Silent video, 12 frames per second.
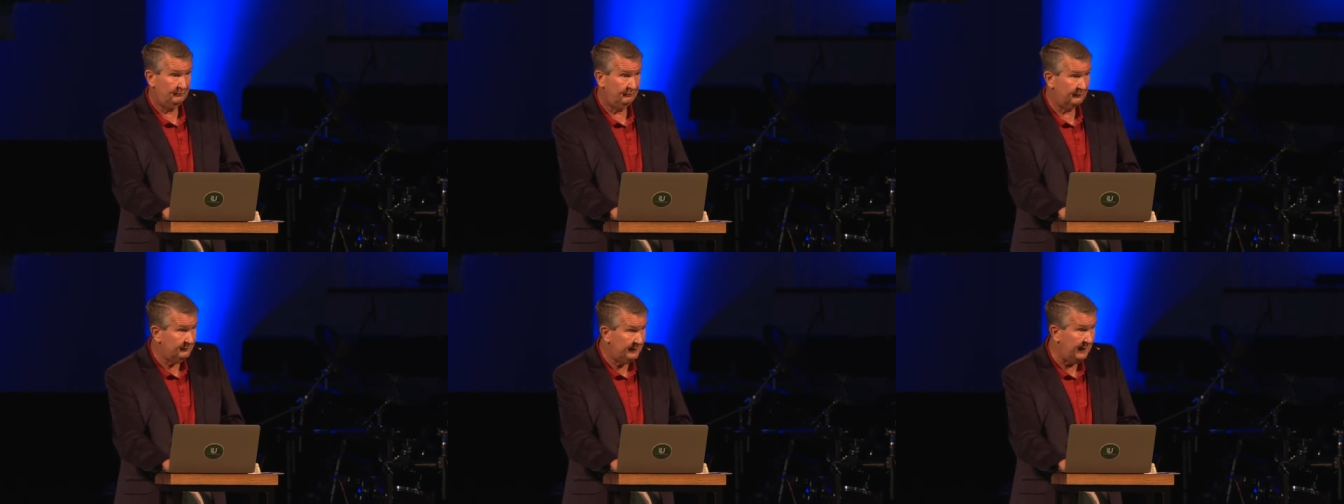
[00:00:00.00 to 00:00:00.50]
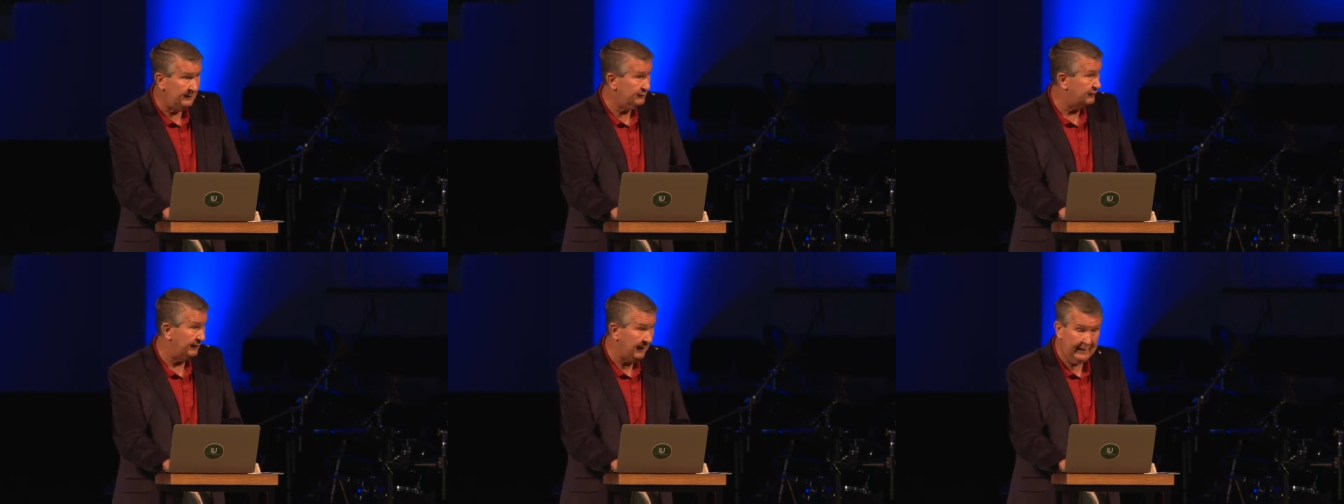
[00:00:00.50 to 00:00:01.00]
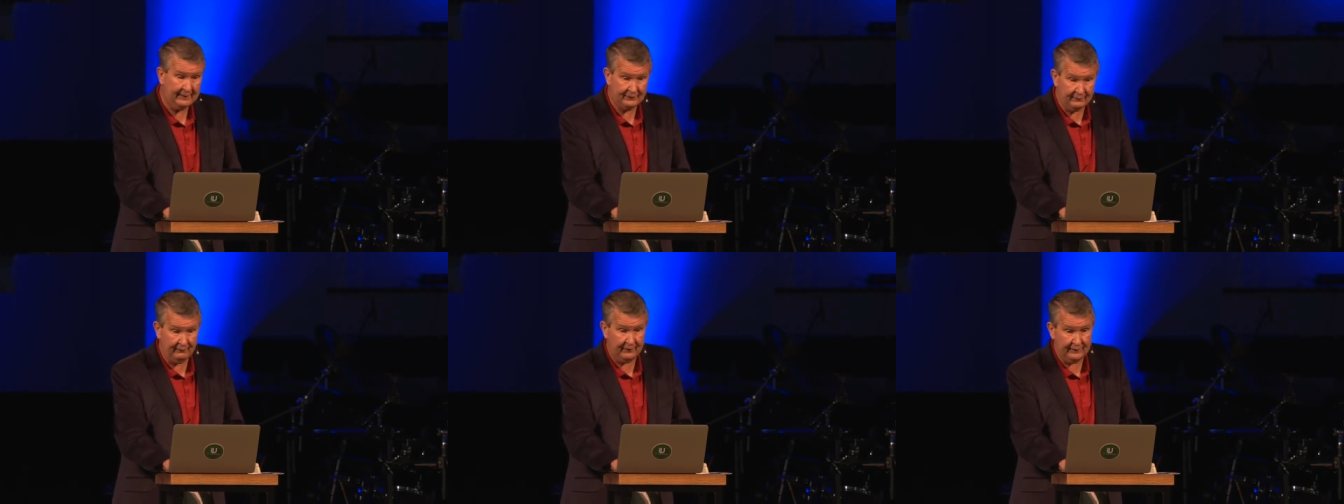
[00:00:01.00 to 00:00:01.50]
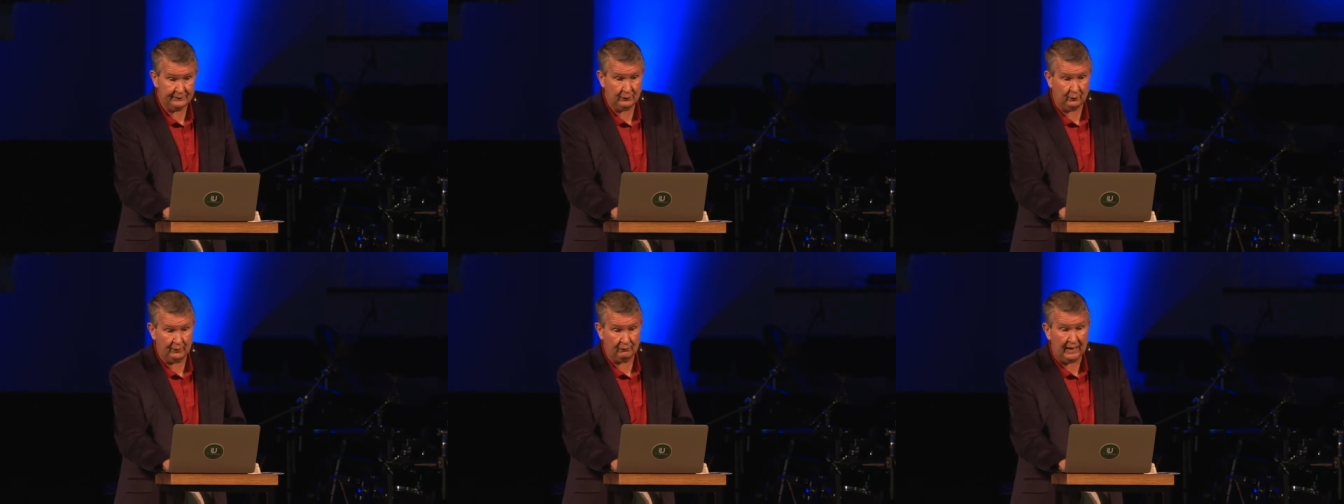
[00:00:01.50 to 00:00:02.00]
Okay, so they had some things
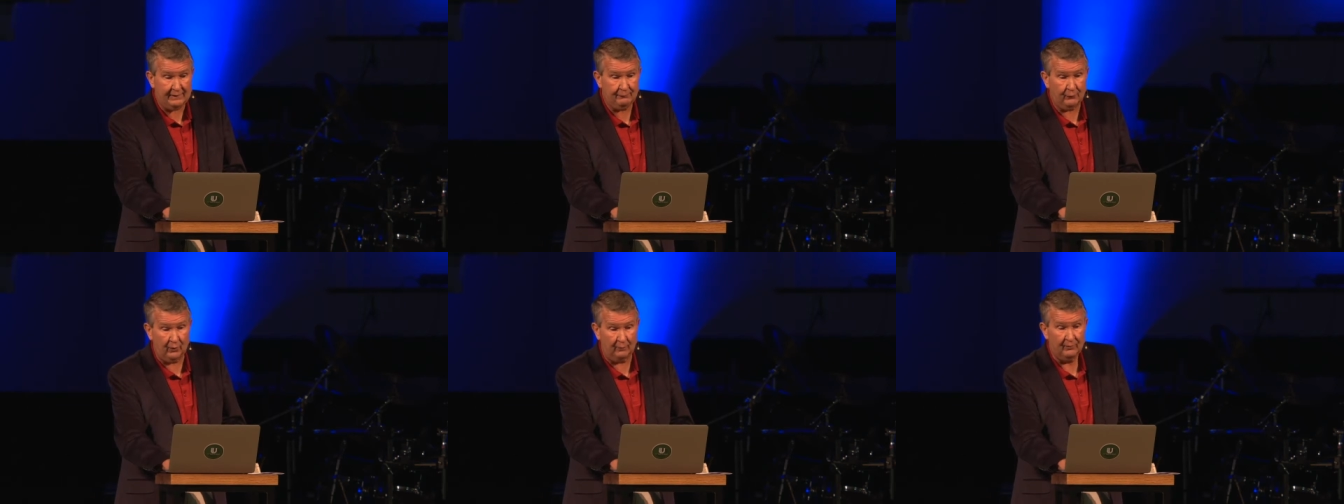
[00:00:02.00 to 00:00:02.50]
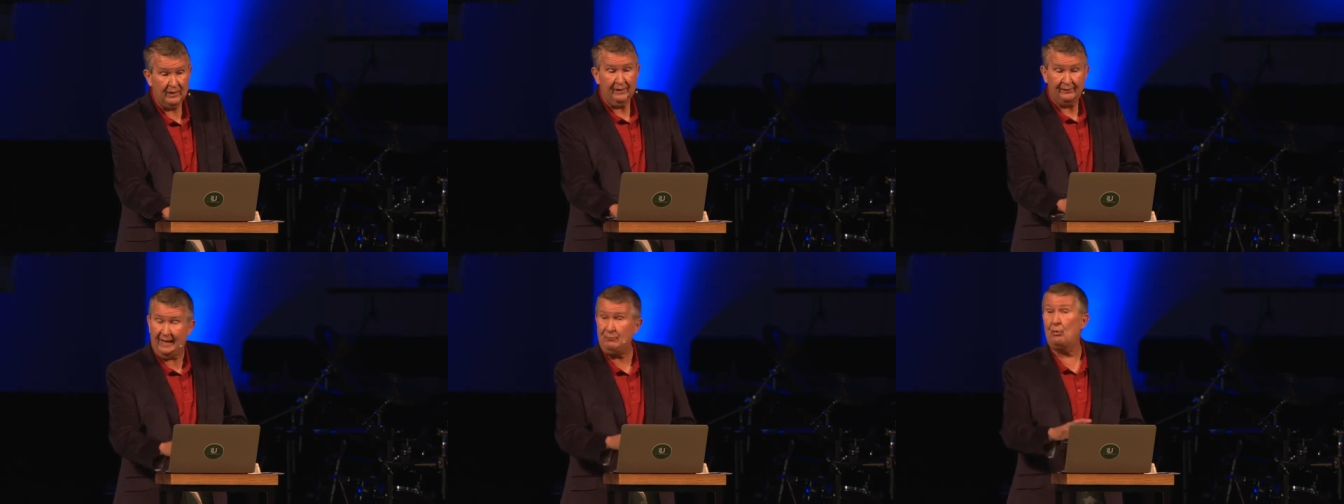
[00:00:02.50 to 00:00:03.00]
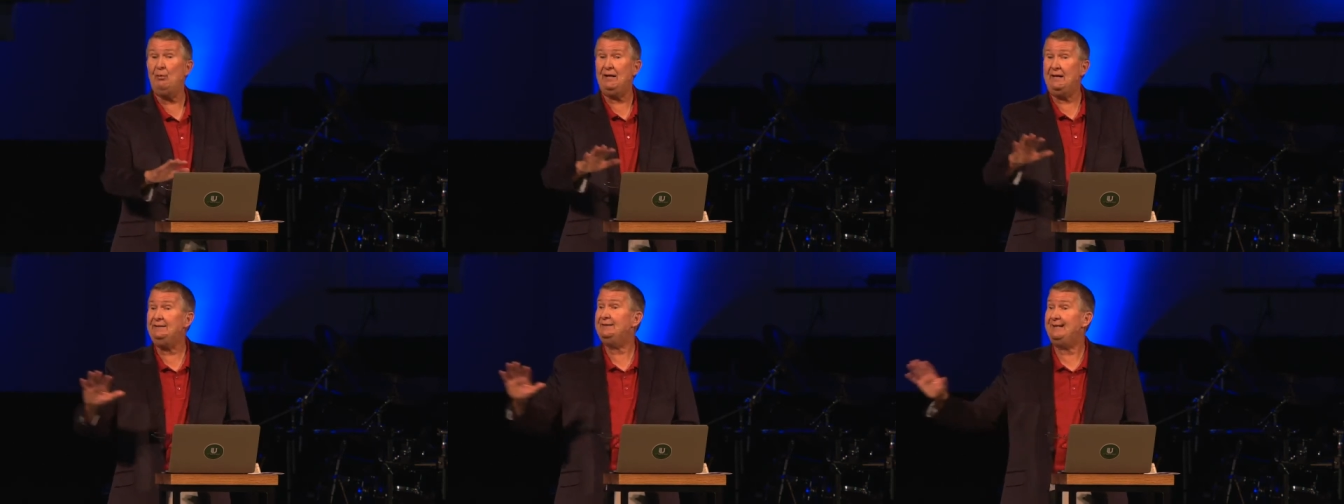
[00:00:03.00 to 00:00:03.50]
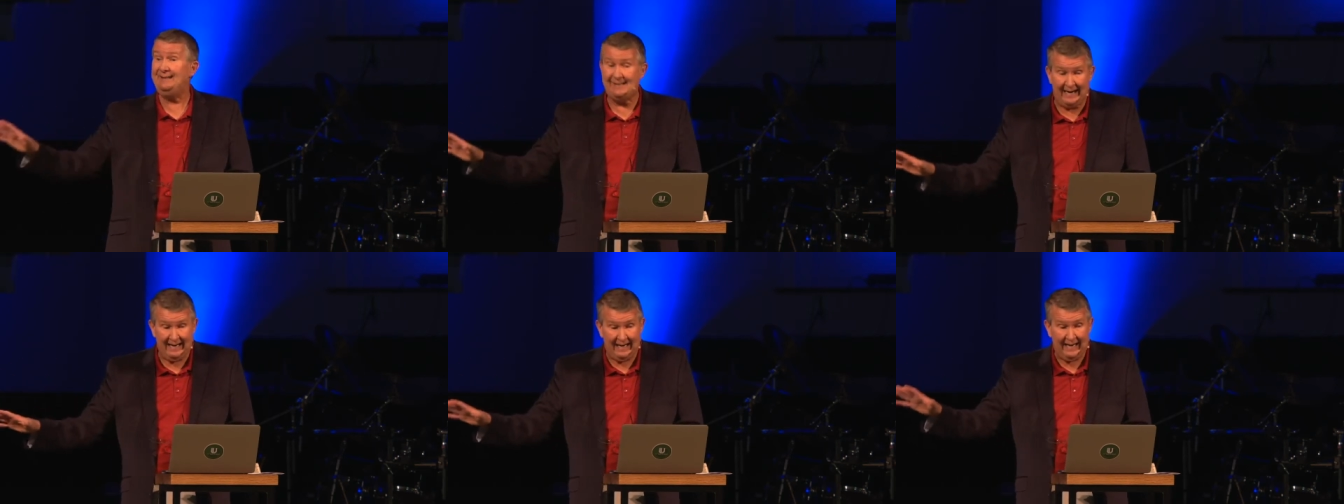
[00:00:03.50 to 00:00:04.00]
going right for them. They were willing to
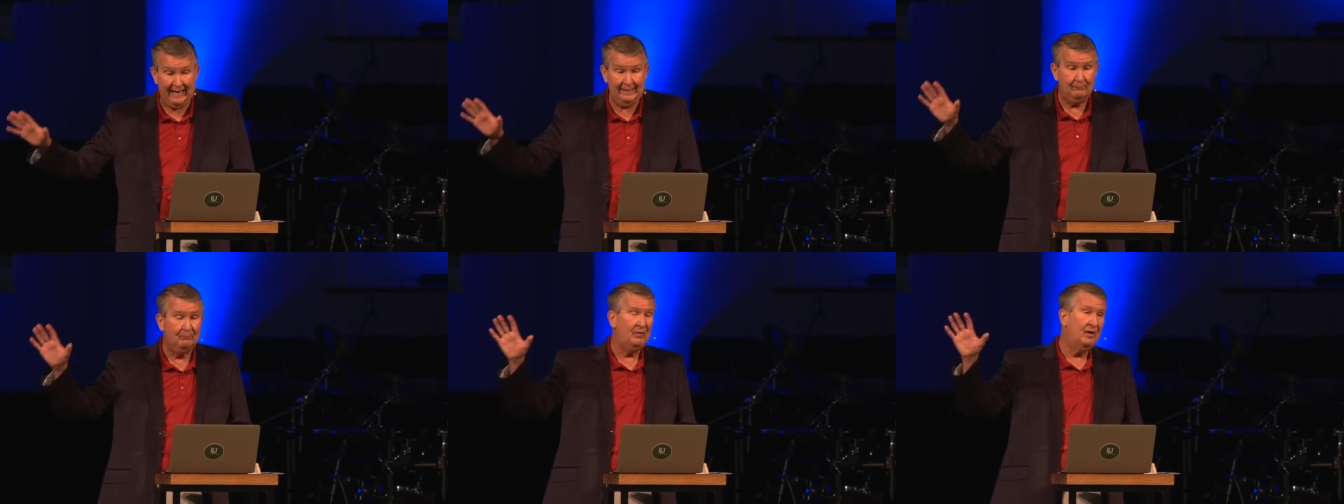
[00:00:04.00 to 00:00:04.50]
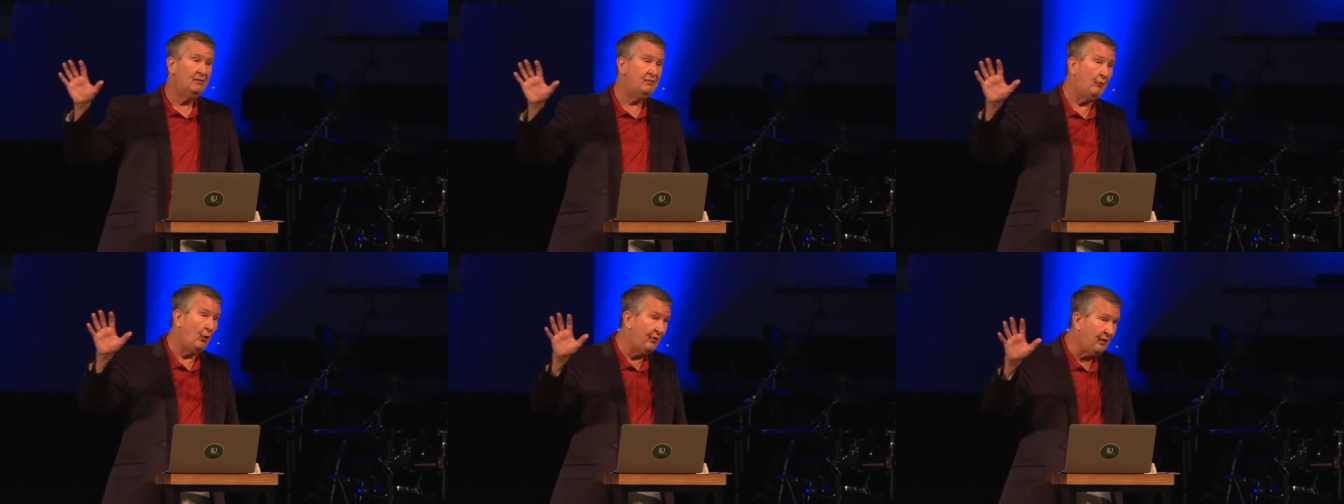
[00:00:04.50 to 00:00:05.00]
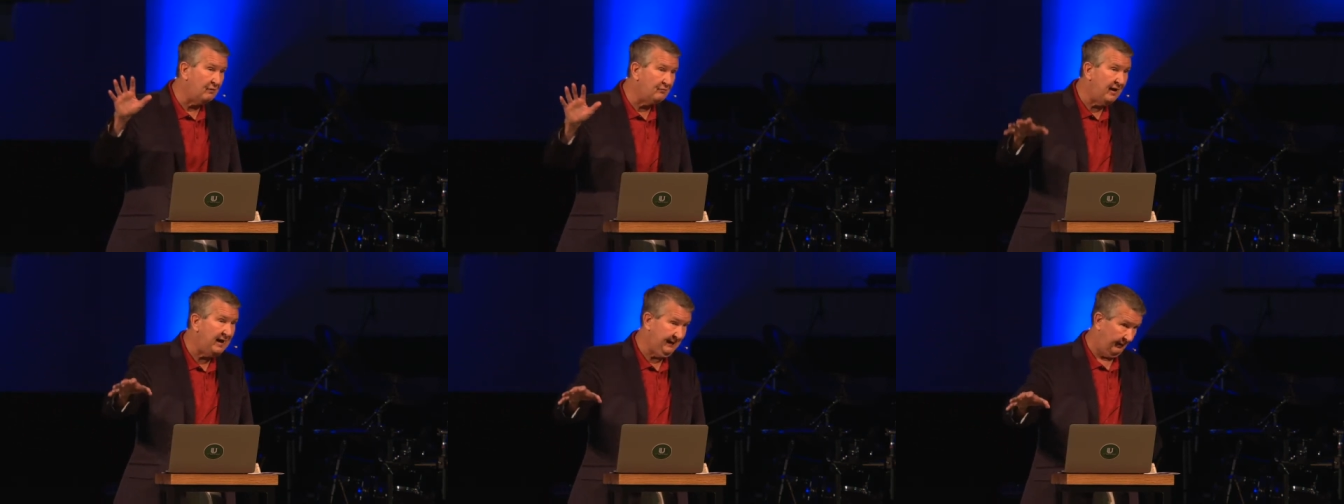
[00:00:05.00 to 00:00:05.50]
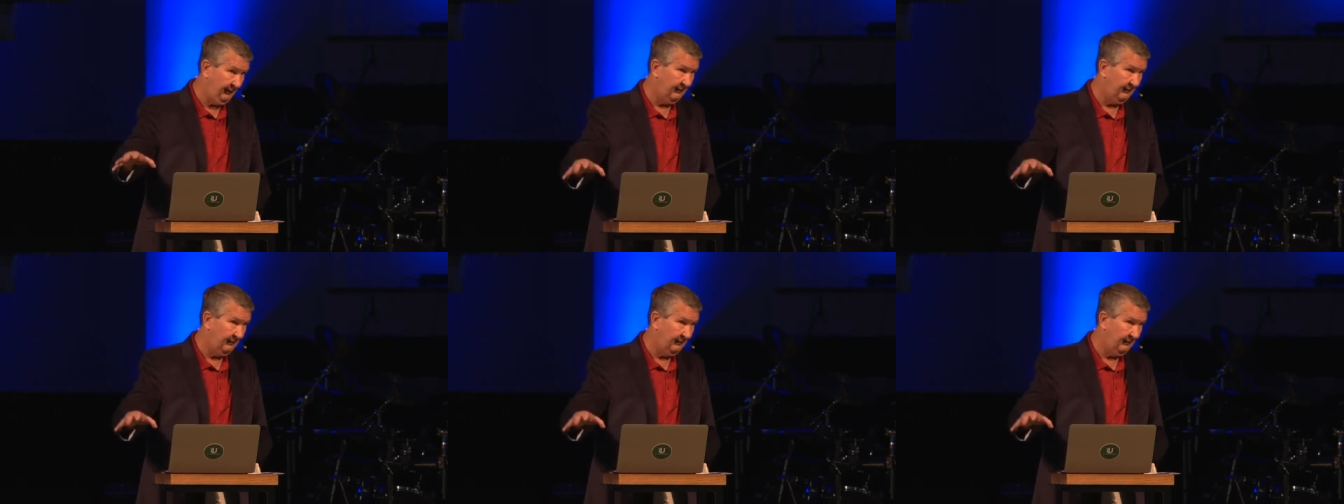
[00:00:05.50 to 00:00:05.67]
die for their faith.